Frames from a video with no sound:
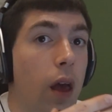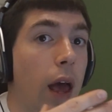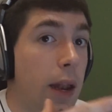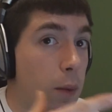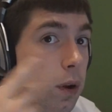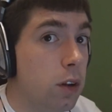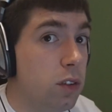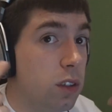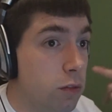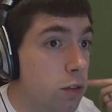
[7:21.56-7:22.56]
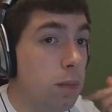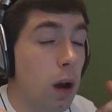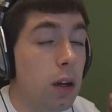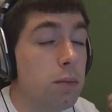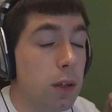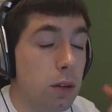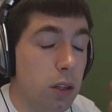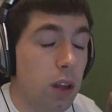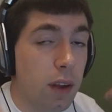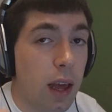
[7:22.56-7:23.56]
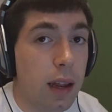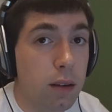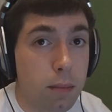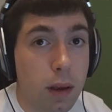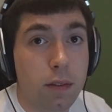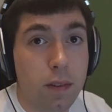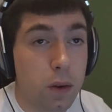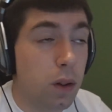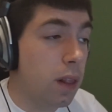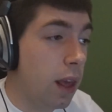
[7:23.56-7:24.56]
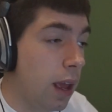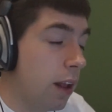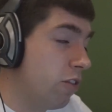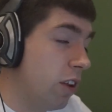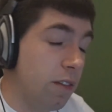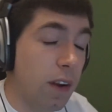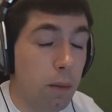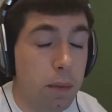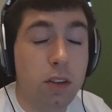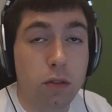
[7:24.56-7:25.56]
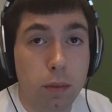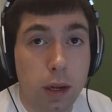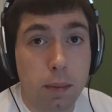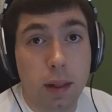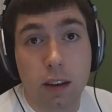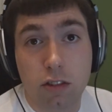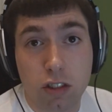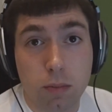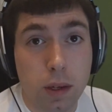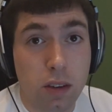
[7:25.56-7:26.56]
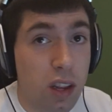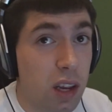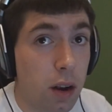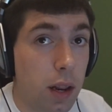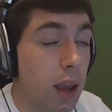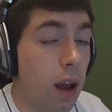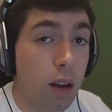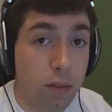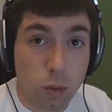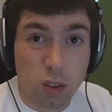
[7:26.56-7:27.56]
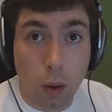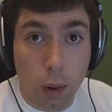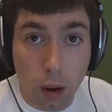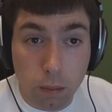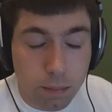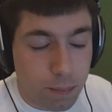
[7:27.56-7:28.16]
Anyone who's in the room behind me, on the other hand, may feel that they actually fail miserably, but that's just because they can only hear half of what's going on.